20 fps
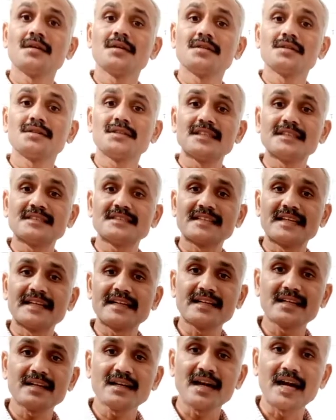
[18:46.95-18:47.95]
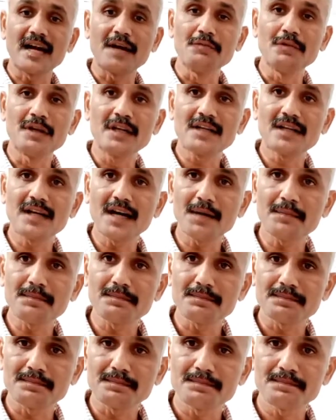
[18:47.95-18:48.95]
She is saying, I will
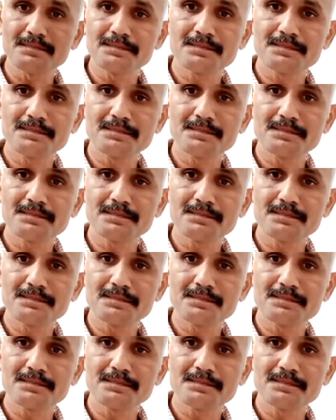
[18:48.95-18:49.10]
come.